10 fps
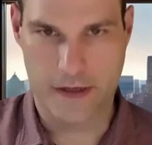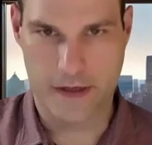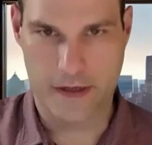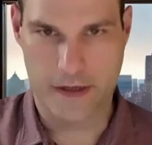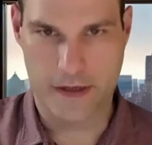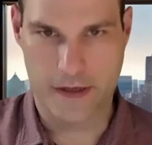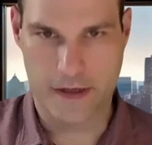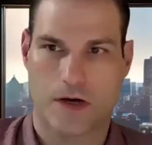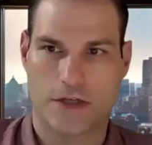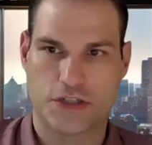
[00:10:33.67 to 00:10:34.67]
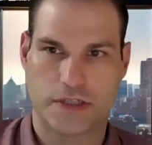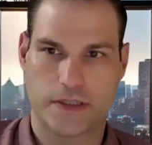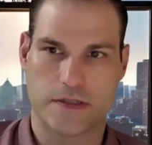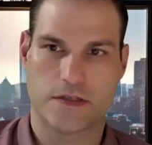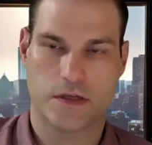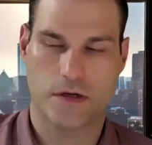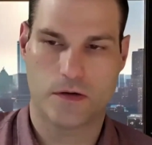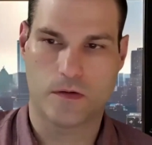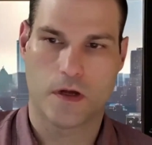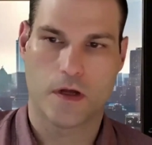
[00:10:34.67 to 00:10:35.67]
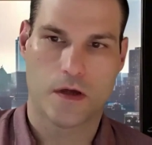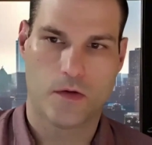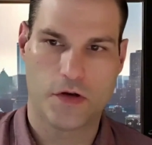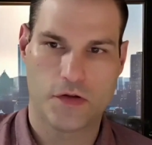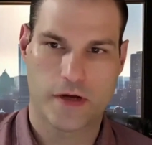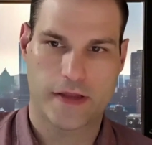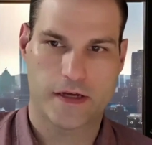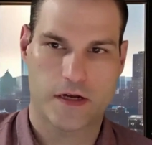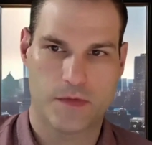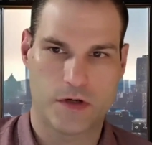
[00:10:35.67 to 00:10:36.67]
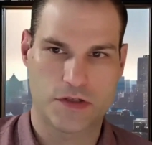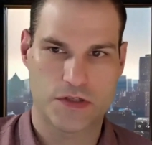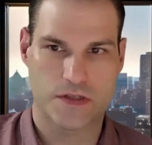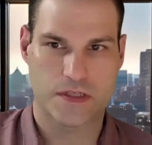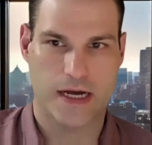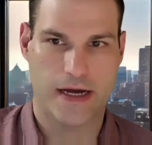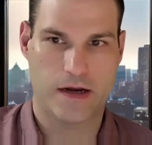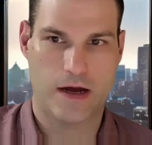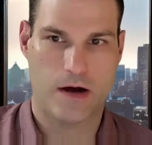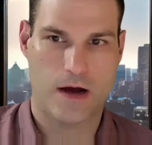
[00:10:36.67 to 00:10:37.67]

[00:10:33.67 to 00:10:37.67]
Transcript: A couple of questions. So when you look at the commercial side,